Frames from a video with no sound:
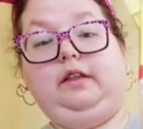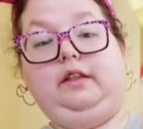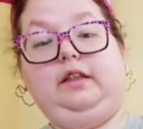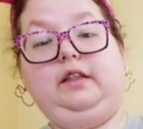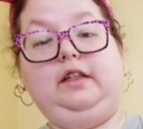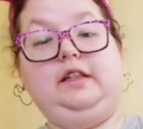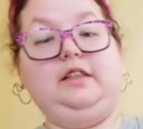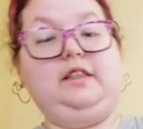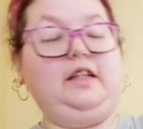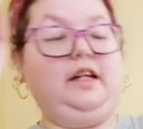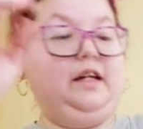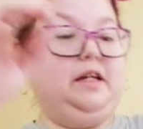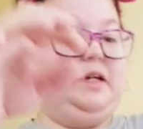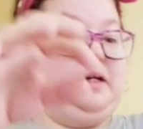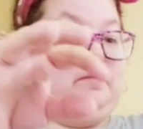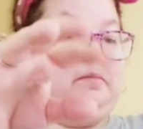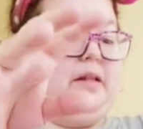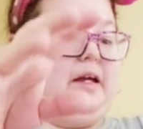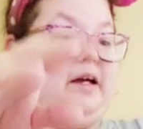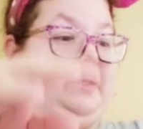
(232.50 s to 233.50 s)
Yes, I
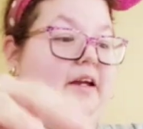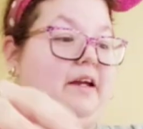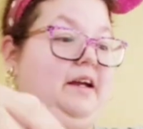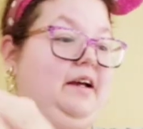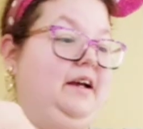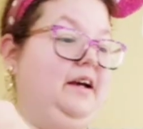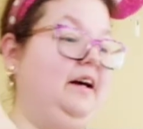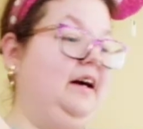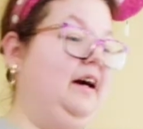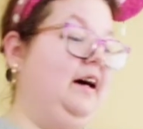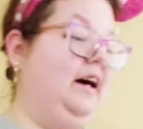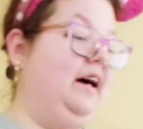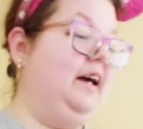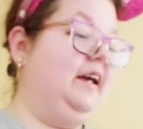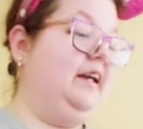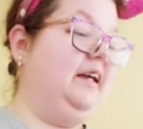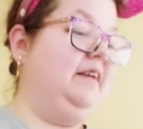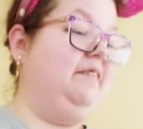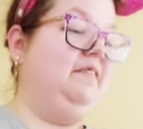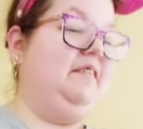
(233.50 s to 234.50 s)
am that
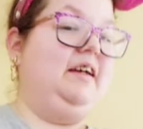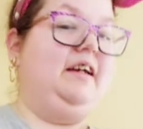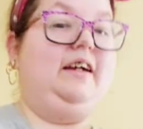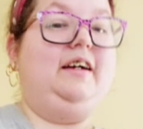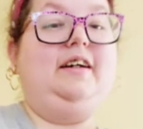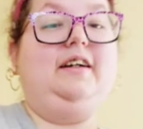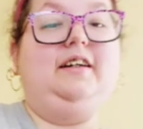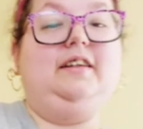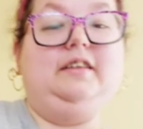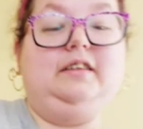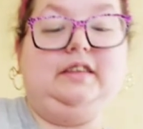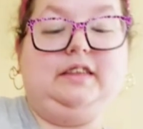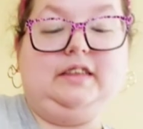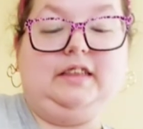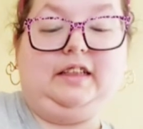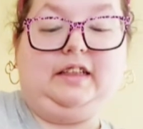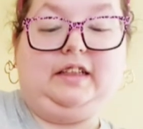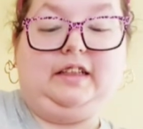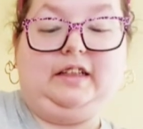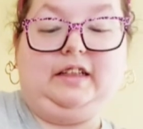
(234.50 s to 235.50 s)

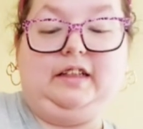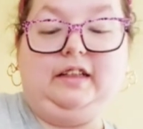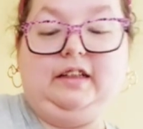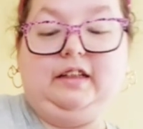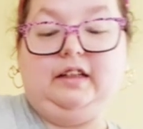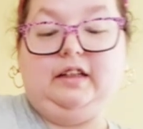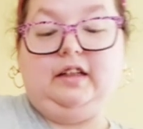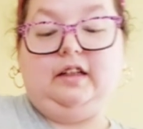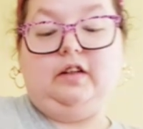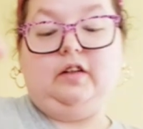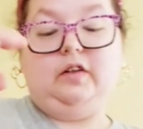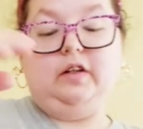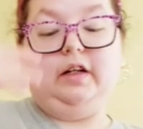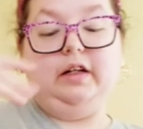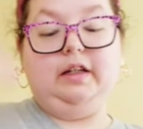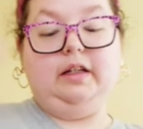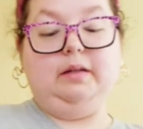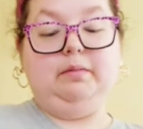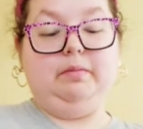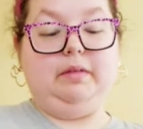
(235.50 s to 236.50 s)
auntie, I
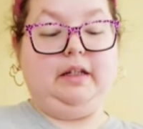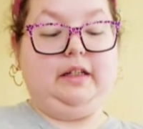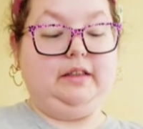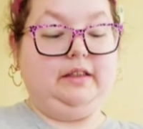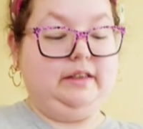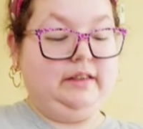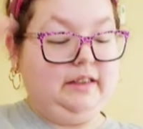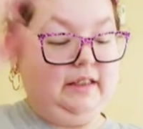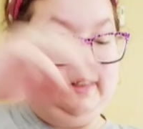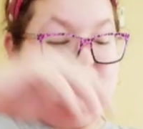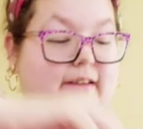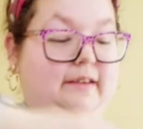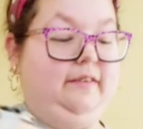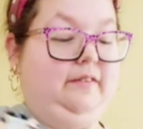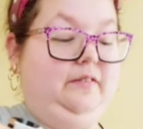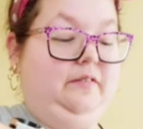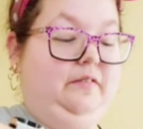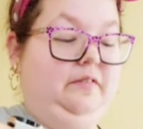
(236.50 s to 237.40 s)
am that tia.